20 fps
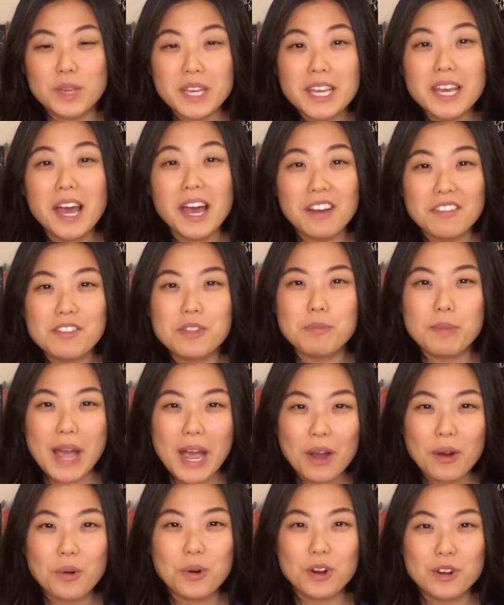have the
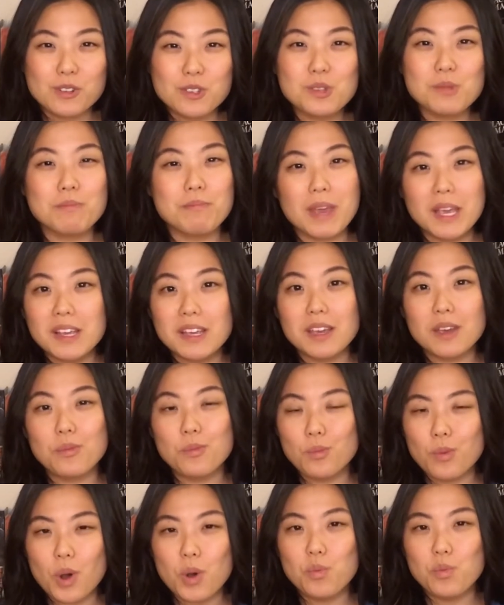power to make it
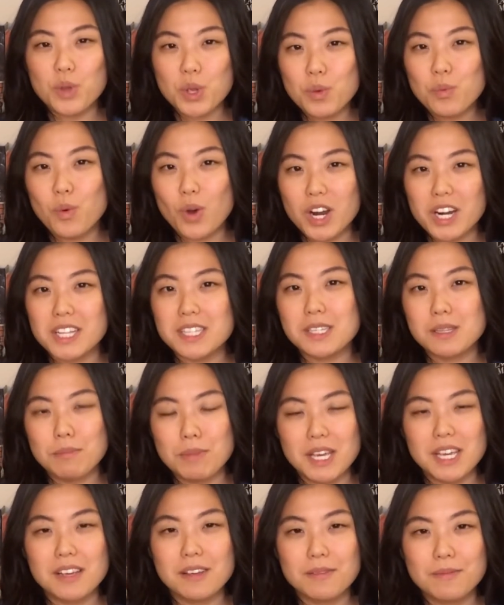what we want it to
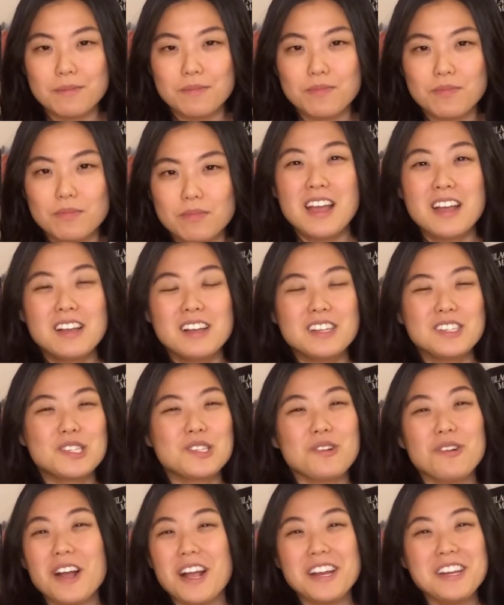be. So
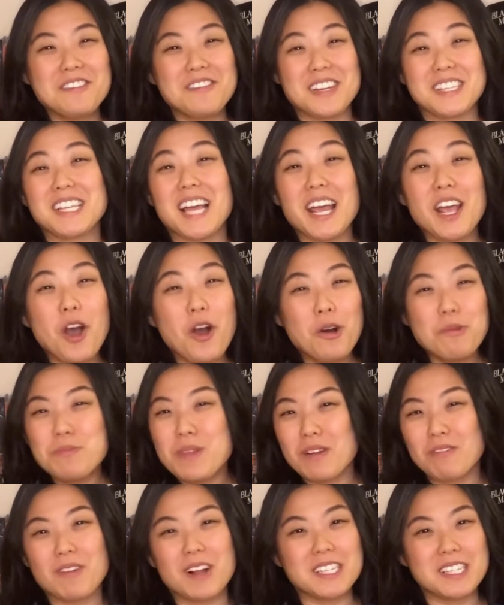anyways, I hope that
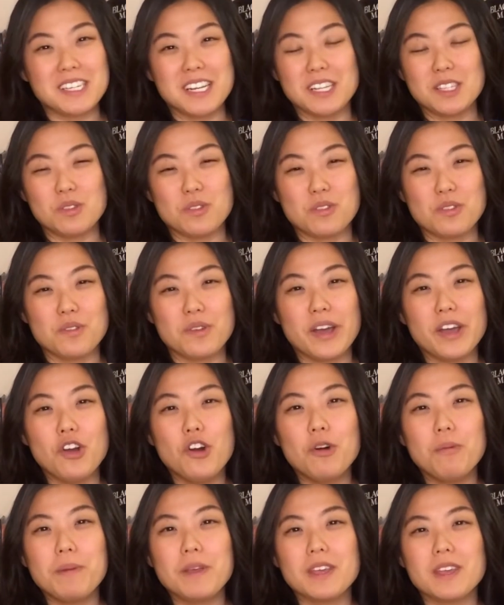resonates with you. I
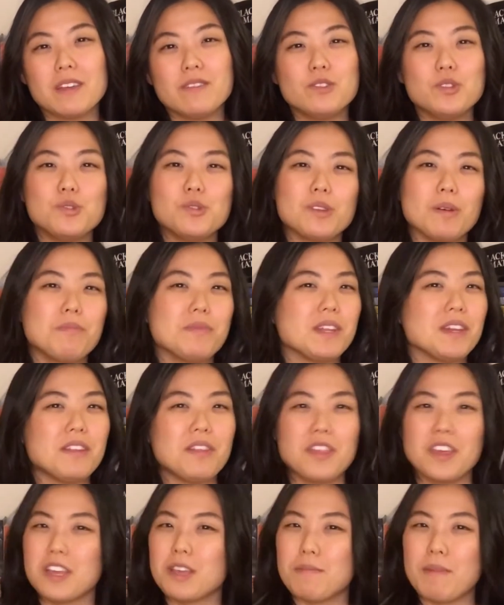hope it gives you something to
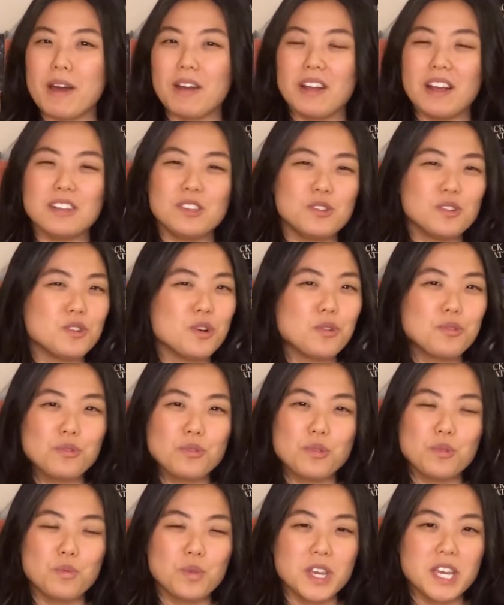think about as you go through the
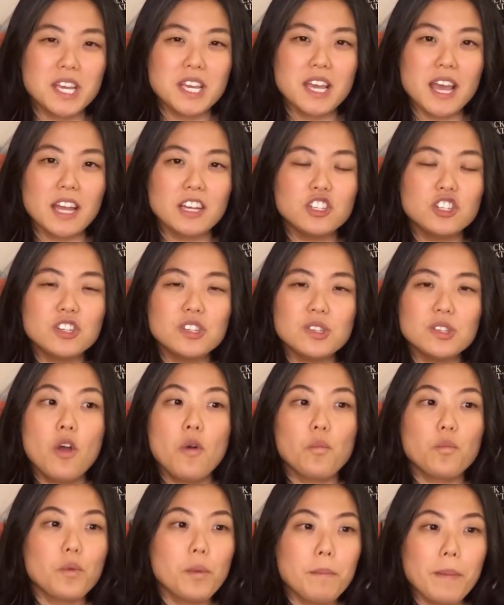week. And just
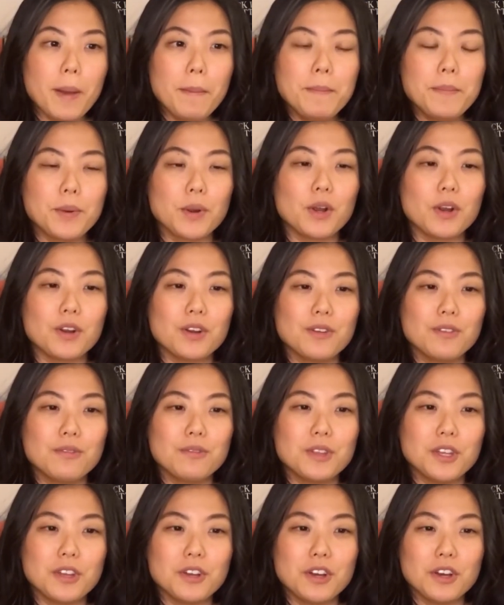remember,
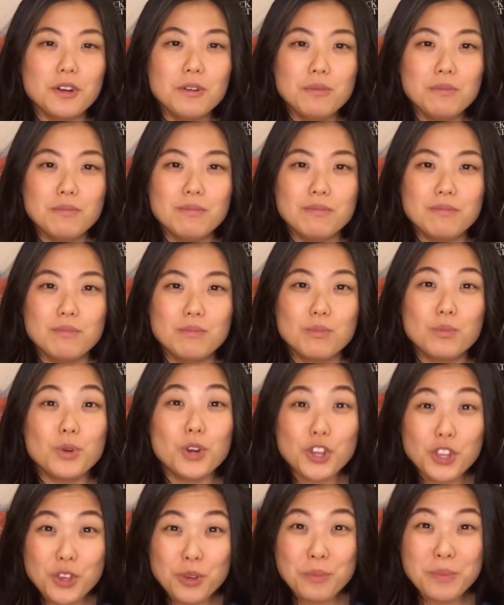we're
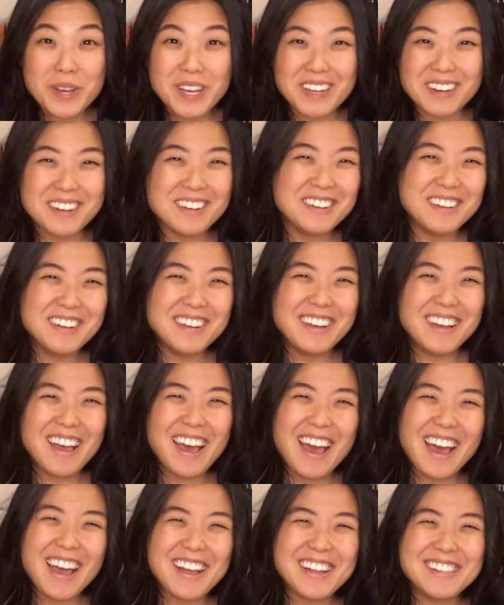human.
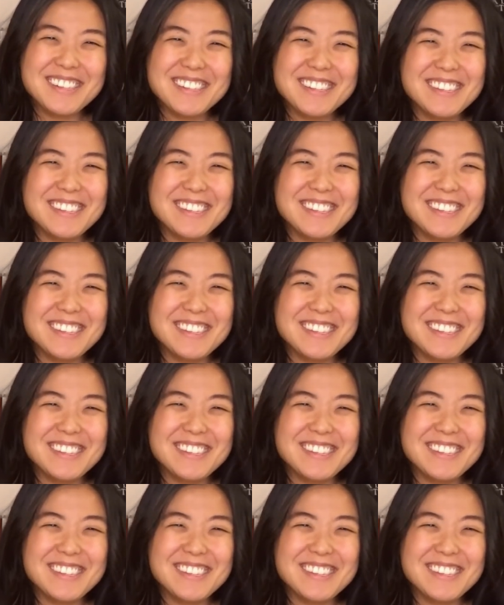And